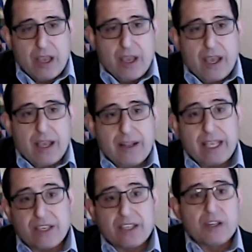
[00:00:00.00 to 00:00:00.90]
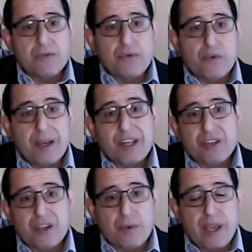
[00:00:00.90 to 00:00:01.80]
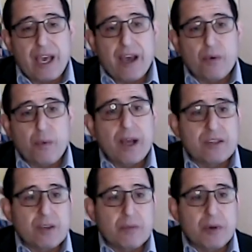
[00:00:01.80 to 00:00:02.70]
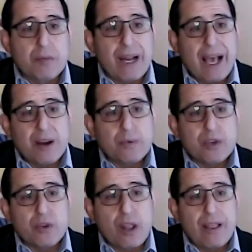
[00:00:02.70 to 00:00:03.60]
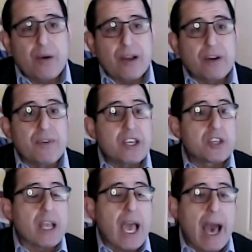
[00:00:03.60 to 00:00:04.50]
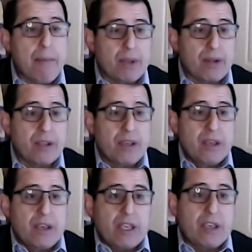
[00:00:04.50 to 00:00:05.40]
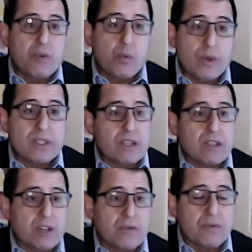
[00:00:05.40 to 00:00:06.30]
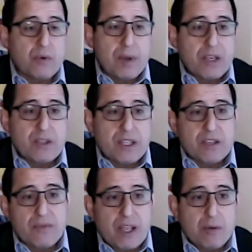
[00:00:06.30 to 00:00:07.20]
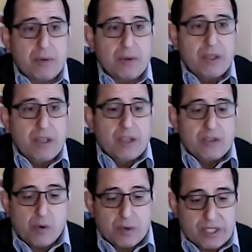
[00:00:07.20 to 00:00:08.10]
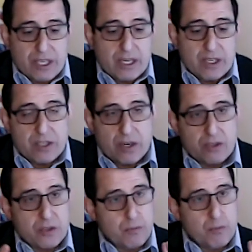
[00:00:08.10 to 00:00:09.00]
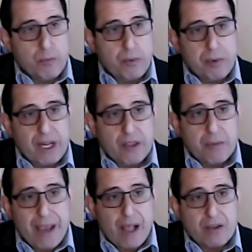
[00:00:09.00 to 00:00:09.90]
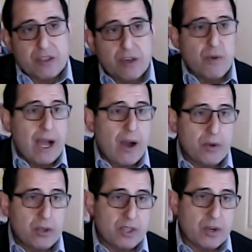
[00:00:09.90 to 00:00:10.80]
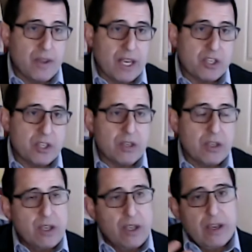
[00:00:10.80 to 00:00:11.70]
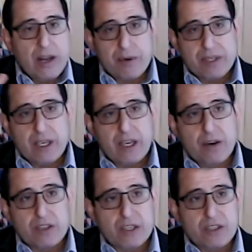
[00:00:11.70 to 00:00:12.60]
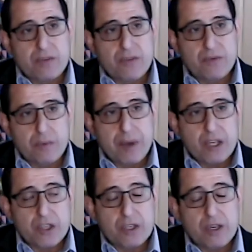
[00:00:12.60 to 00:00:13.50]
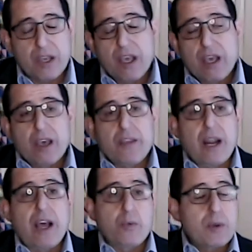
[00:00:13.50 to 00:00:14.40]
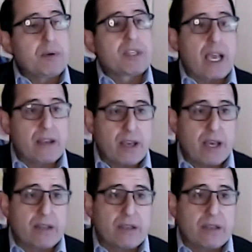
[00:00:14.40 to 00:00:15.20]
and that sensitive information that we have around someone, but how do we allow innovation to happen even with sensitive information that's available? So what we're seeing is there's beginning the balance of how we use innovation and how we take care of sensitive information, and then how do we protect that?